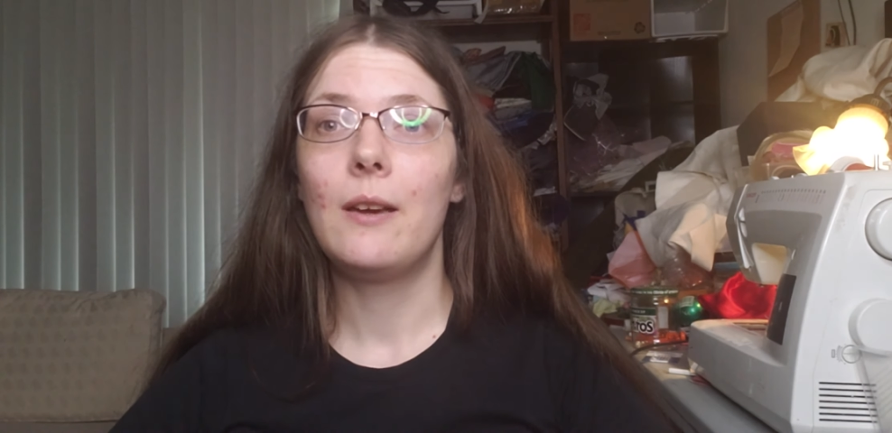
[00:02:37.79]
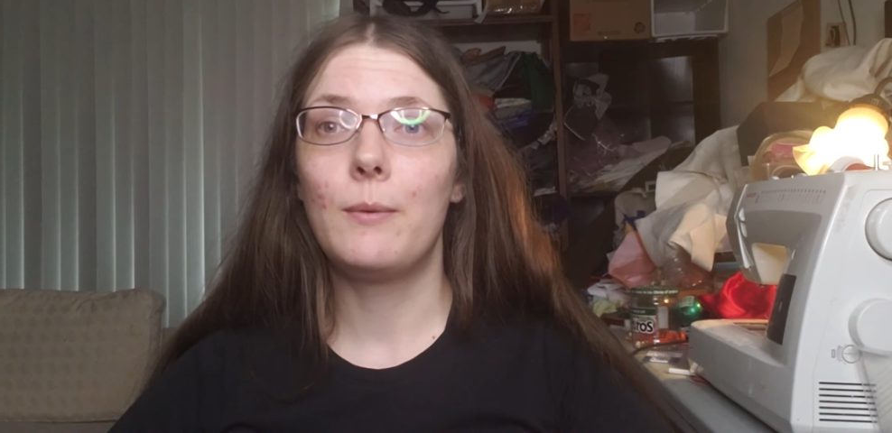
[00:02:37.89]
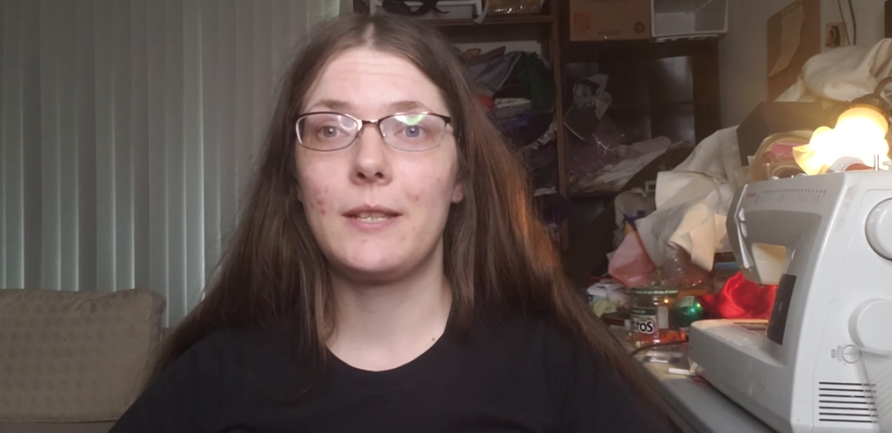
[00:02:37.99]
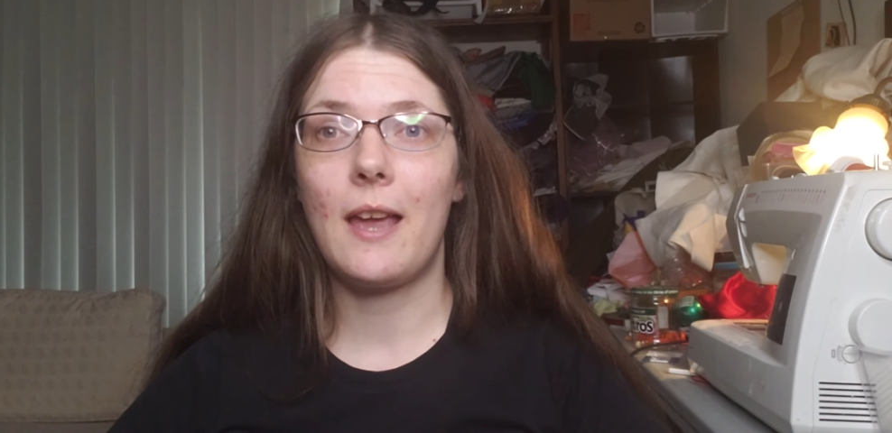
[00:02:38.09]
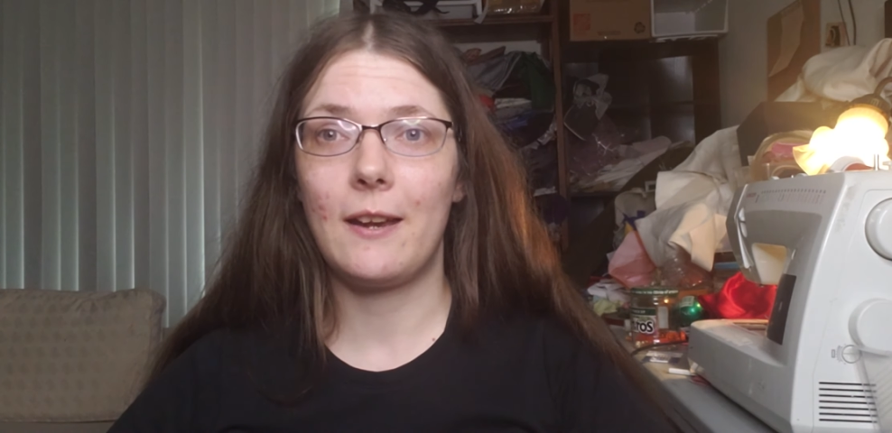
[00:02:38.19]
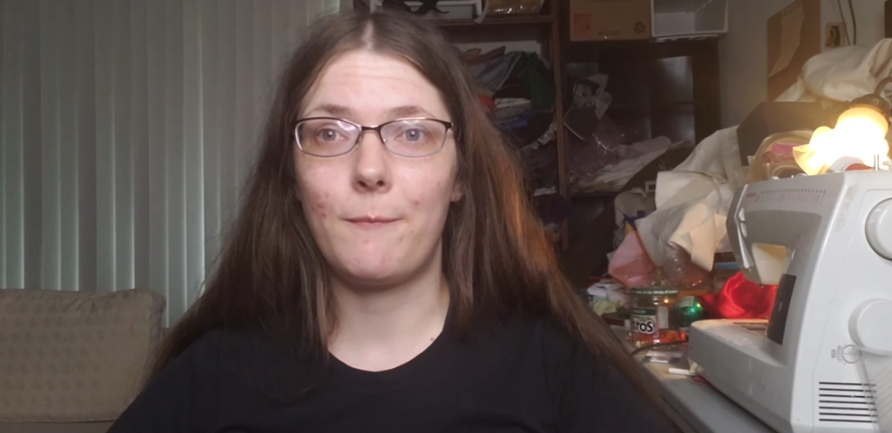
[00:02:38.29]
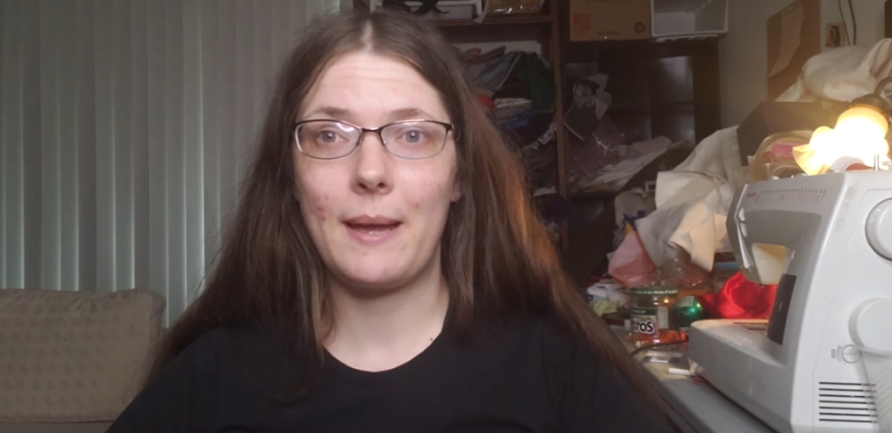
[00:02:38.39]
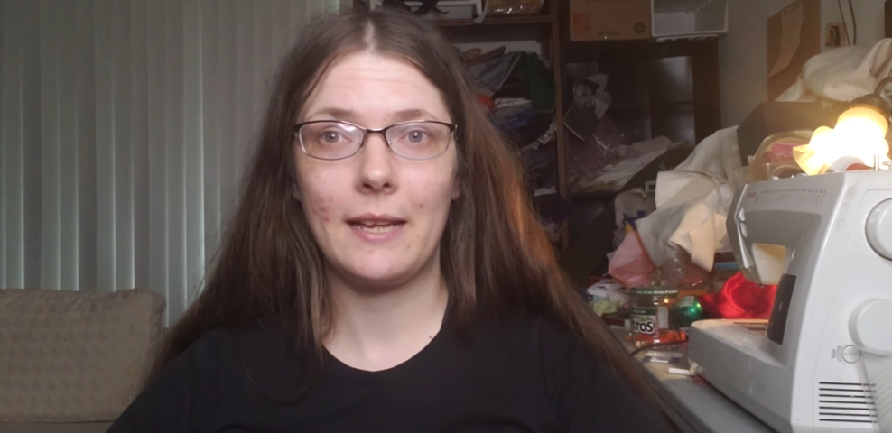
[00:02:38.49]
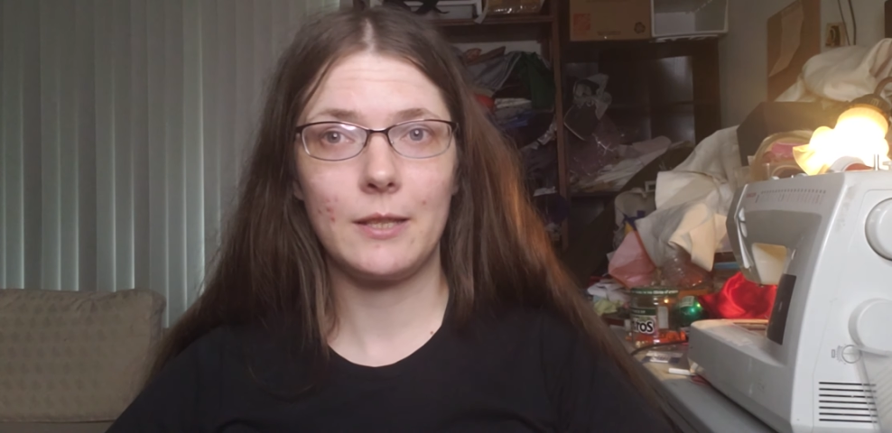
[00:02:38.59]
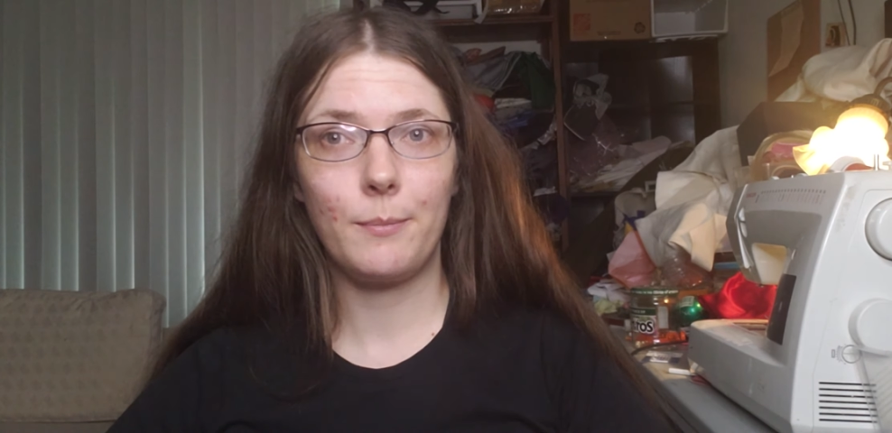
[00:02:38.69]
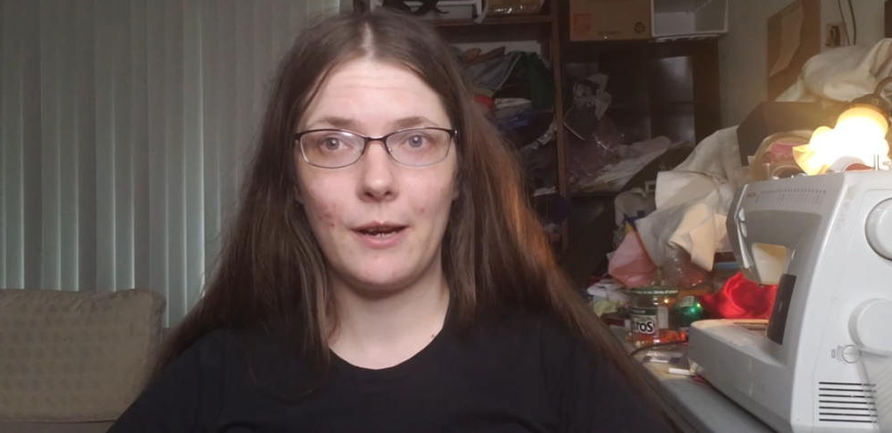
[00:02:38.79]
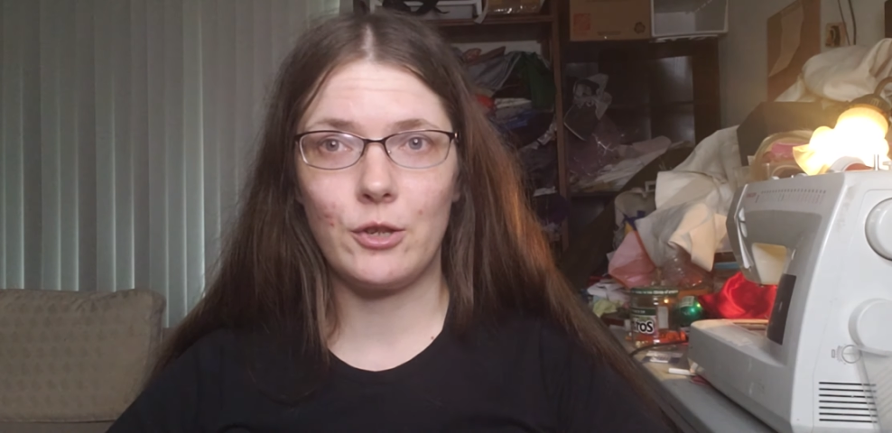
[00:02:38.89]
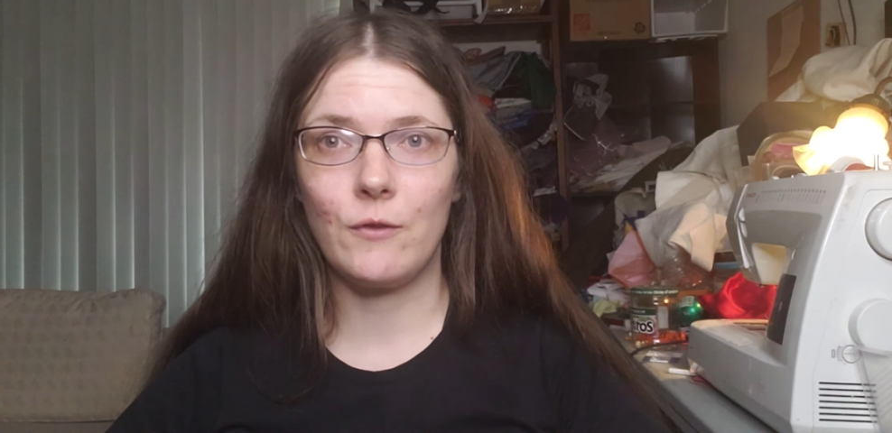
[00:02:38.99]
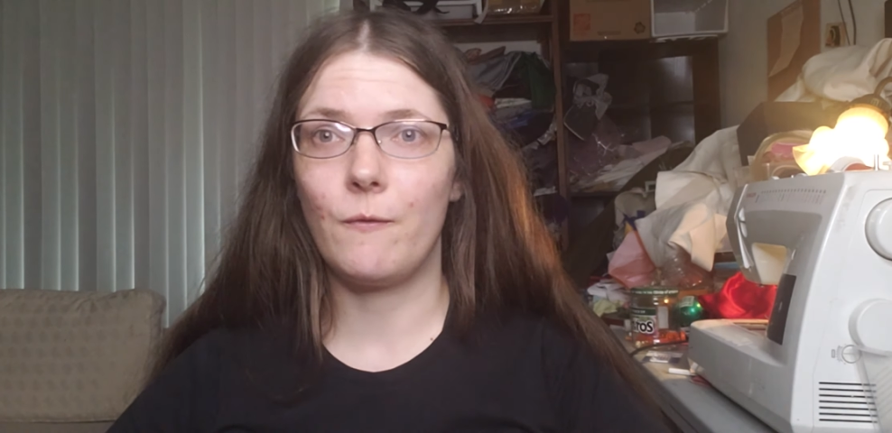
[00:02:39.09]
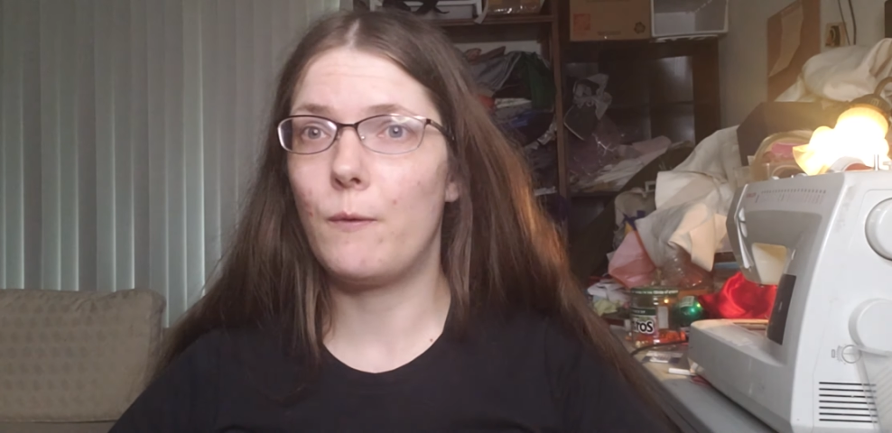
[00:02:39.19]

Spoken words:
was kind of my inspiration